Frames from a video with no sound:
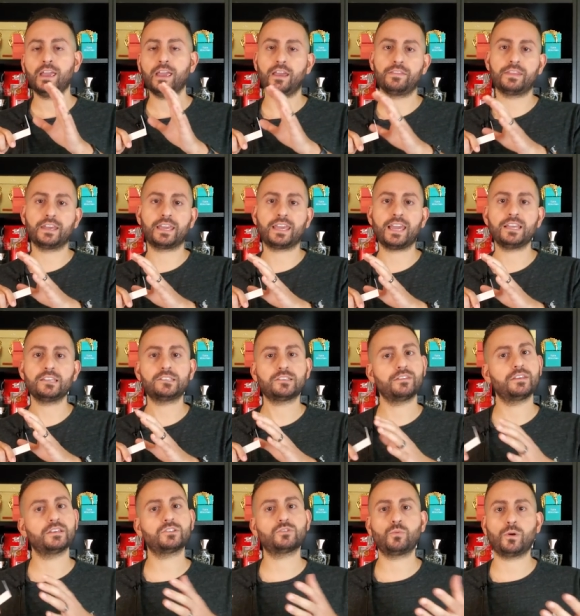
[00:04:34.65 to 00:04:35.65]
In the case
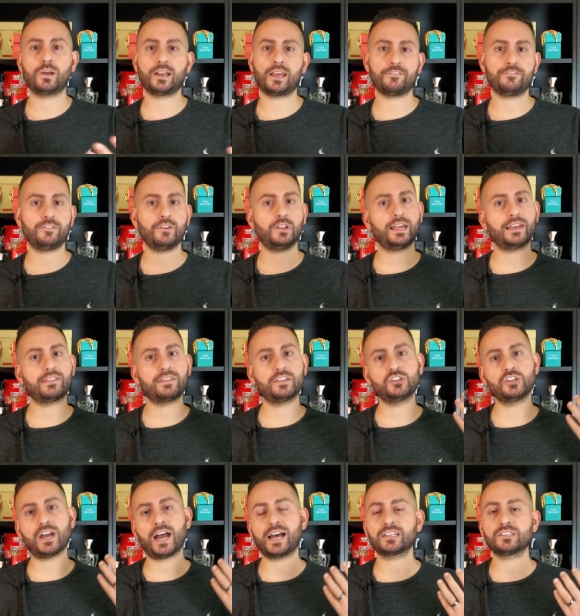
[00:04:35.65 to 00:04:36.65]
of this one, I feel like the
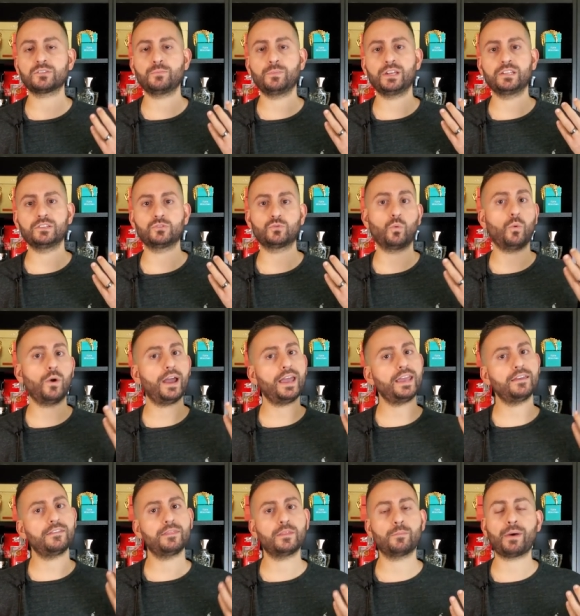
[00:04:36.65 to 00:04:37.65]
jasmine is
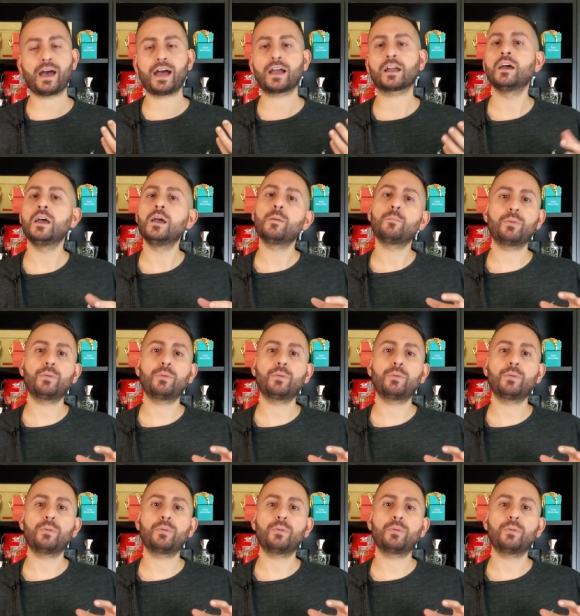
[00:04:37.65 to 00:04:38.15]
way in the back,